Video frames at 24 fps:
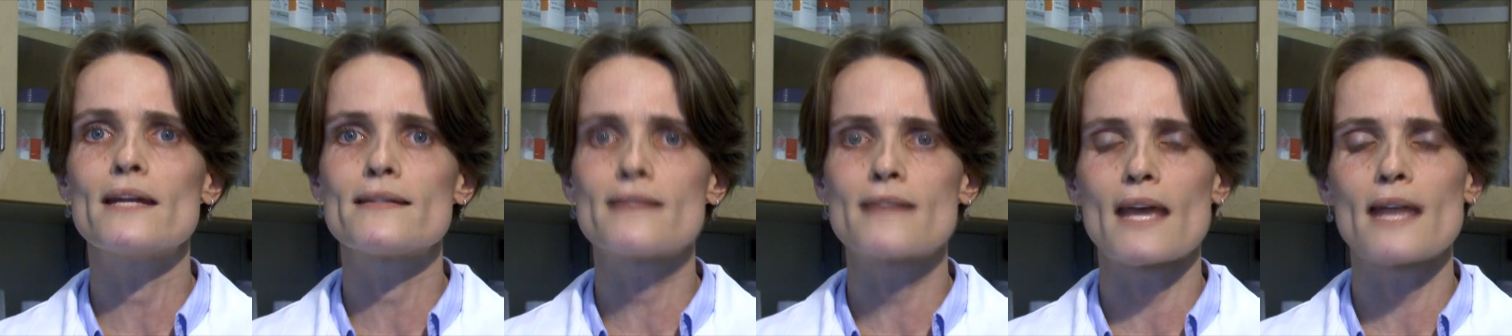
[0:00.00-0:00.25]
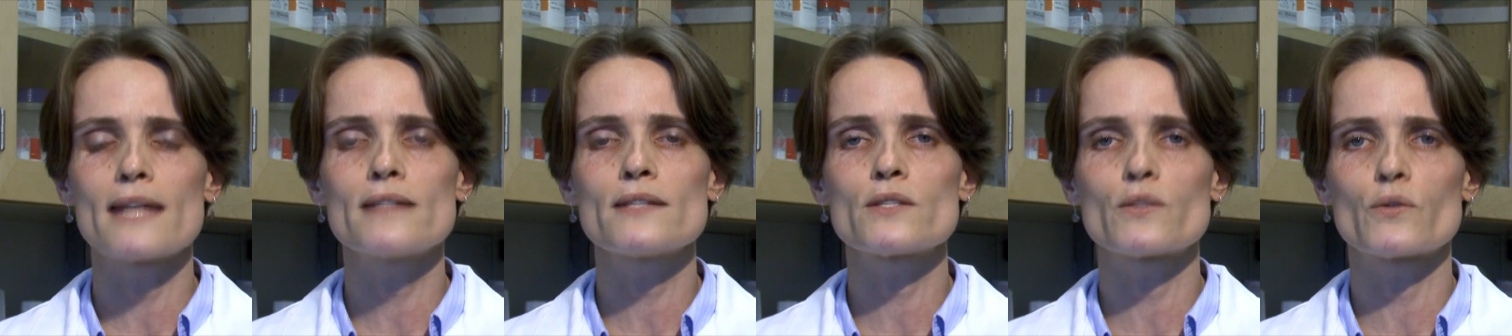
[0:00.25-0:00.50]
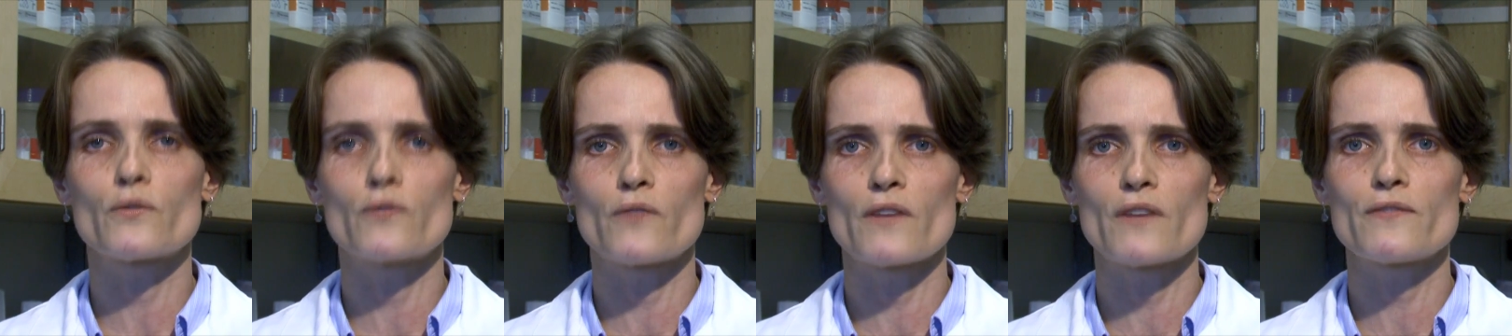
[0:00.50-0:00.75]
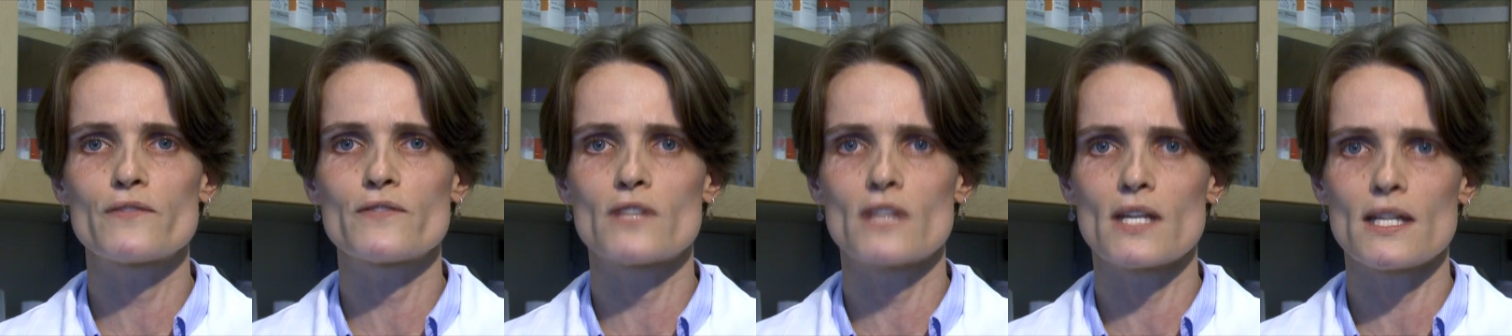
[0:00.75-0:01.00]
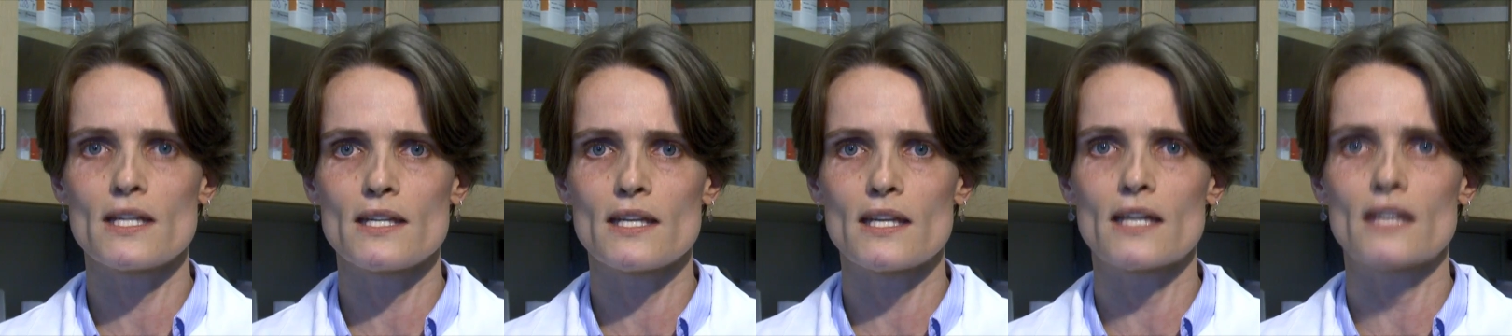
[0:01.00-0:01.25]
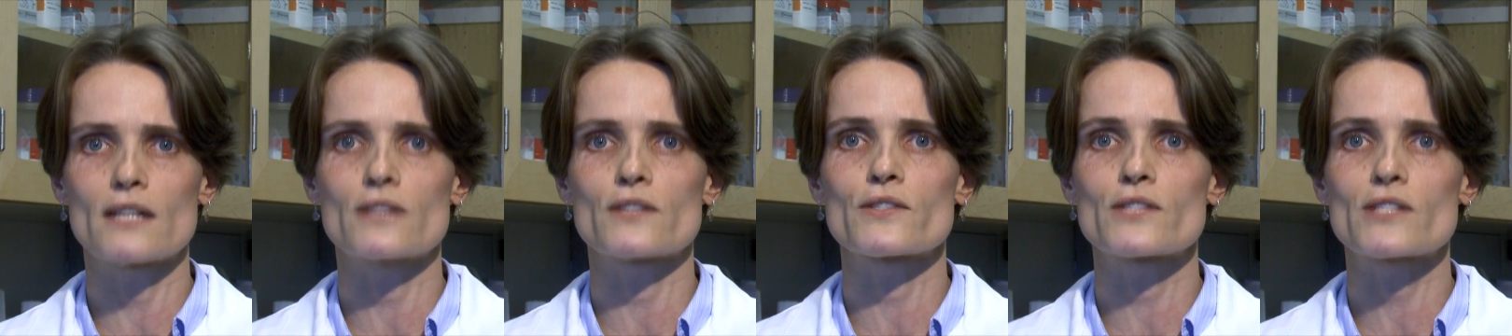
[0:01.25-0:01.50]
10 to 15
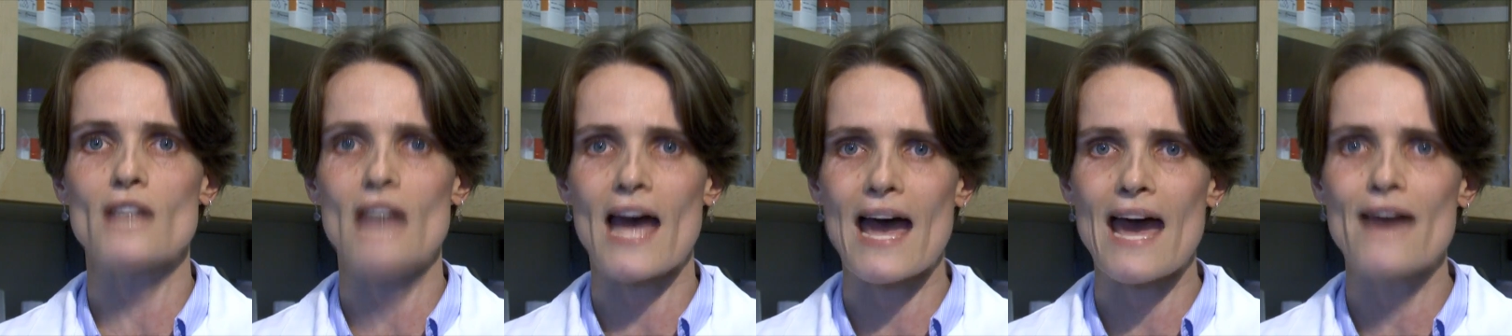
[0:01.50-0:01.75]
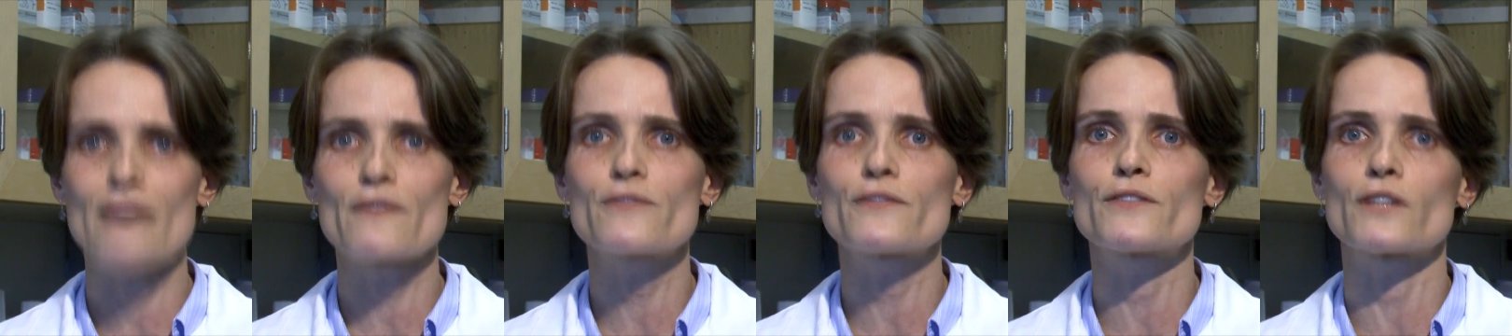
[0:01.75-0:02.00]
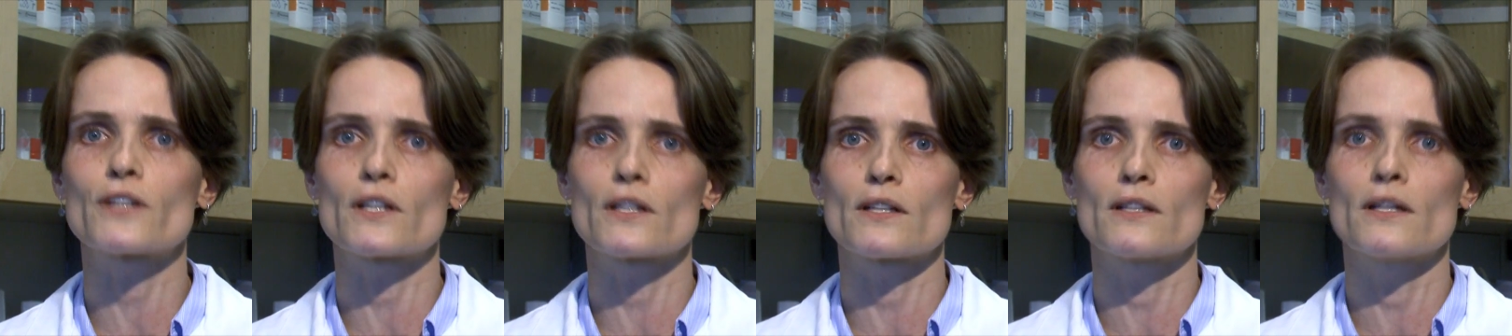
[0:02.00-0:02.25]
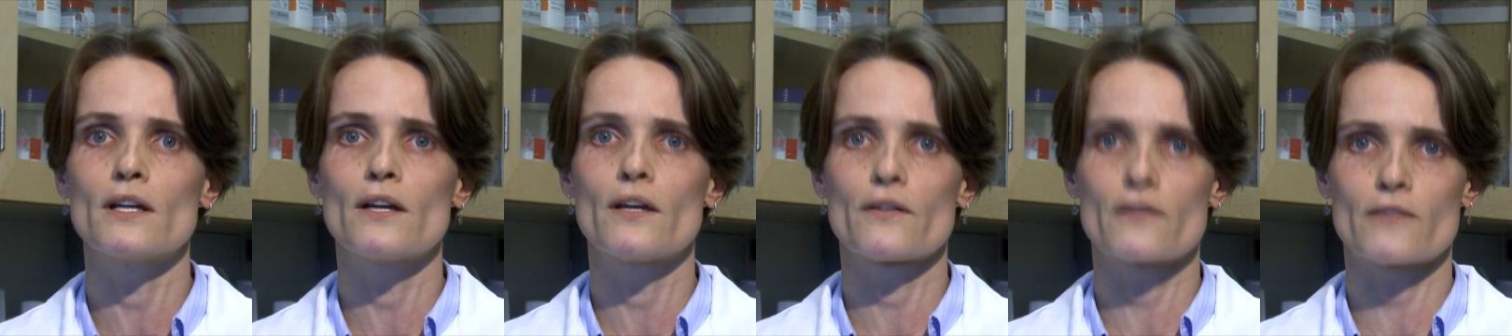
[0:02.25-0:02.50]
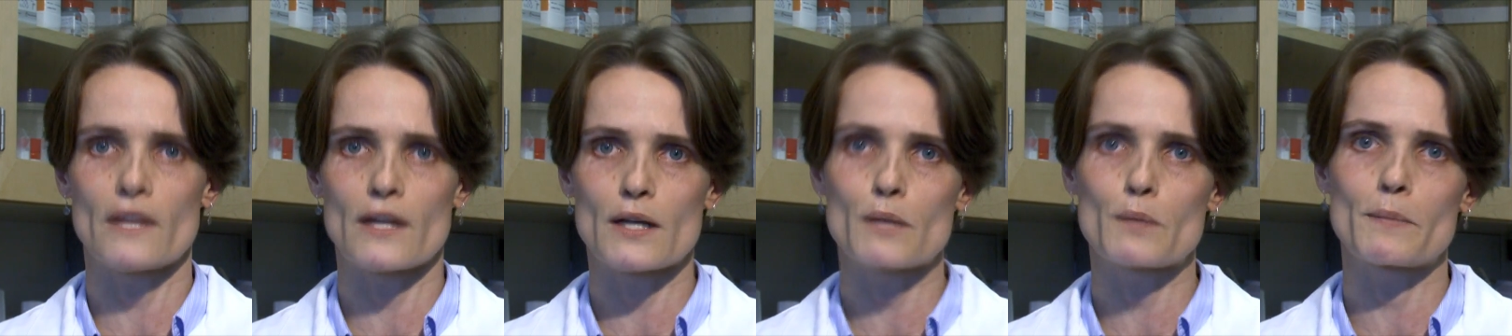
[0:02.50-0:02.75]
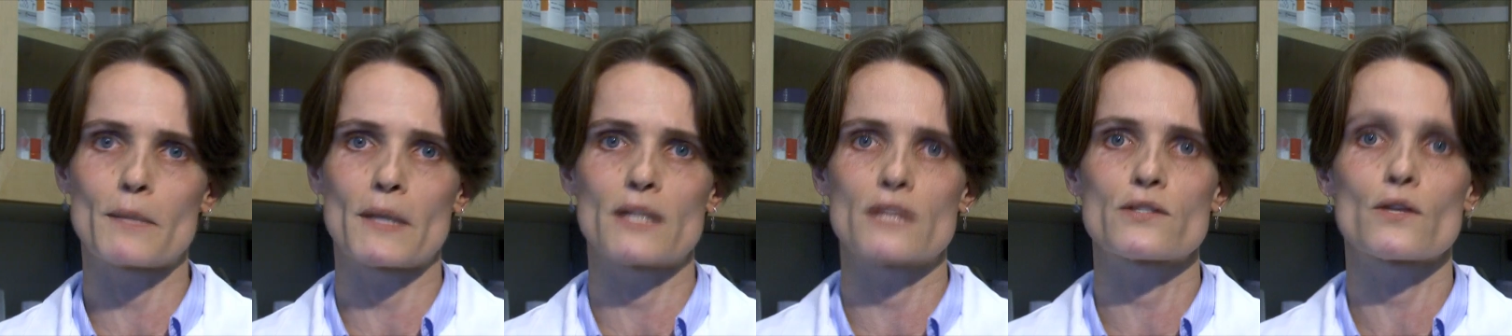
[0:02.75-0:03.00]
years after
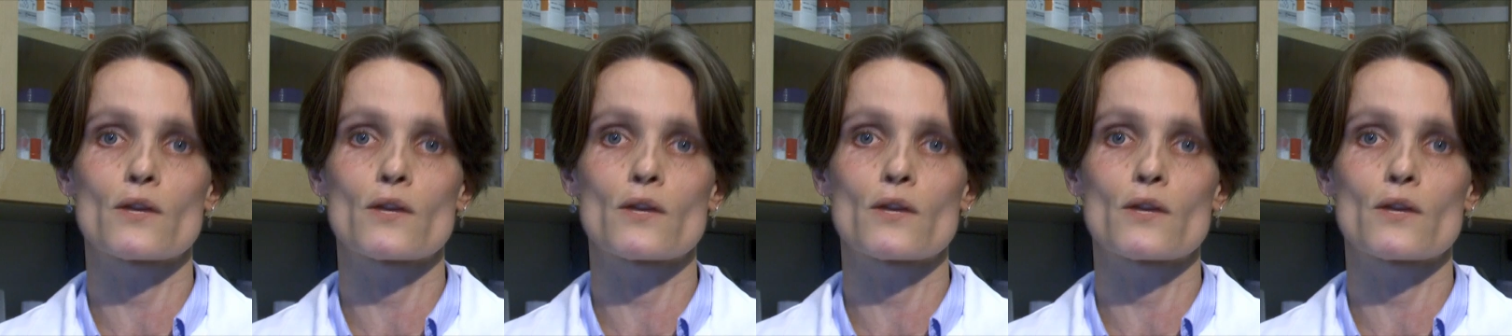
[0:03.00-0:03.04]
therapy,